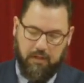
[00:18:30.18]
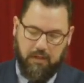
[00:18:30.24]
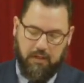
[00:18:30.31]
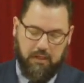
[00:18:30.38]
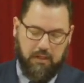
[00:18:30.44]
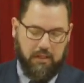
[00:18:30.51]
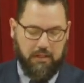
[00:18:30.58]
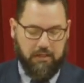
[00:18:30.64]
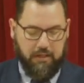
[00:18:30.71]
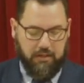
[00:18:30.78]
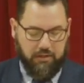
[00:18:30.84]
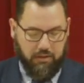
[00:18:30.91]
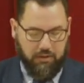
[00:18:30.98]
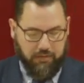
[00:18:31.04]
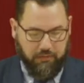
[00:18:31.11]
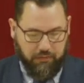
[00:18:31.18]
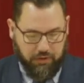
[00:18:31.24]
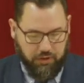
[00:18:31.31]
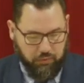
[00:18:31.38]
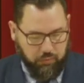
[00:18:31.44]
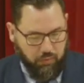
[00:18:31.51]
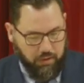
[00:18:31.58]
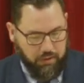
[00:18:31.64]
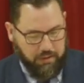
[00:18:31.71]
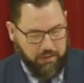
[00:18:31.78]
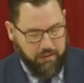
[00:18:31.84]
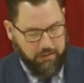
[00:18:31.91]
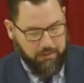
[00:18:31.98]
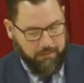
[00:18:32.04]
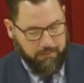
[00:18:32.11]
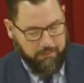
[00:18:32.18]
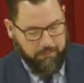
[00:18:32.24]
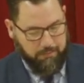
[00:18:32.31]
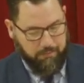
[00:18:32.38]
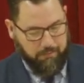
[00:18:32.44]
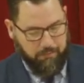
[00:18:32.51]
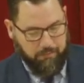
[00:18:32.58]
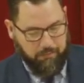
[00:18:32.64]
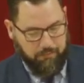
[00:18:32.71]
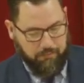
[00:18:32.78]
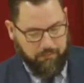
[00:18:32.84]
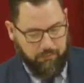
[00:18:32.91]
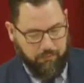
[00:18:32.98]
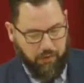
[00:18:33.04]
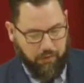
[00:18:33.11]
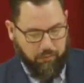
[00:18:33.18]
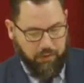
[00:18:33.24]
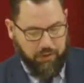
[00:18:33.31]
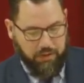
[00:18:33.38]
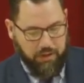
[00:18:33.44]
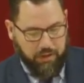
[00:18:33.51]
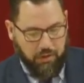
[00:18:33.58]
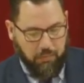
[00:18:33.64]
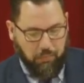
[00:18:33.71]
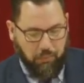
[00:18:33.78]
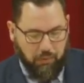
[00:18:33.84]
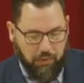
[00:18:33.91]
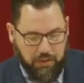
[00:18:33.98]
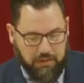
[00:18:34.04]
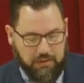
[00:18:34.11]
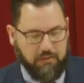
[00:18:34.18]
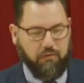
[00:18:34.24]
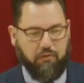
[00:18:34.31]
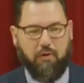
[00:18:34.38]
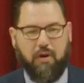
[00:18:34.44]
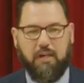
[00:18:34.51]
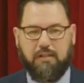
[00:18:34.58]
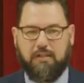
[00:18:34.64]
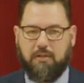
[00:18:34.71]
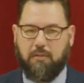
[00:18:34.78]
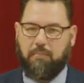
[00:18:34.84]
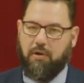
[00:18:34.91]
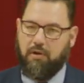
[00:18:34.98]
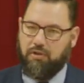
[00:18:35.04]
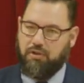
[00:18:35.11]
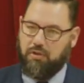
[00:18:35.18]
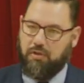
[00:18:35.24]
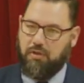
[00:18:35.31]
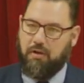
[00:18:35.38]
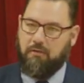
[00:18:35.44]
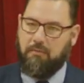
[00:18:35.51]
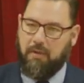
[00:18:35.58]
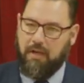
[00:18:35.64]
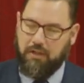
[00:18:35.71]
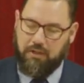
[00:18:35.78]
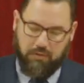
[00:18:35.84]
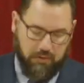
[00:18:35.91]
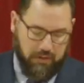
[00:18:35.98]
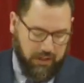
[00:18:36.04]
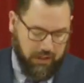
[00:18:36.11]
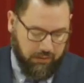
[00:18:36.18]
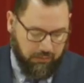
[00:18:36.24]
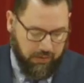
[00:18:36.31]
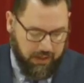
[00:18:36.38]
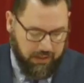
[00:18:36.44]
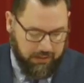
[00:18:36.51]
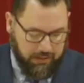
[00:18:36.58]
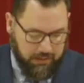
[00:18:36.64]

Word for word: He, starting in verse one, we're, we're near the point of Christ's departure. I remind you again, right?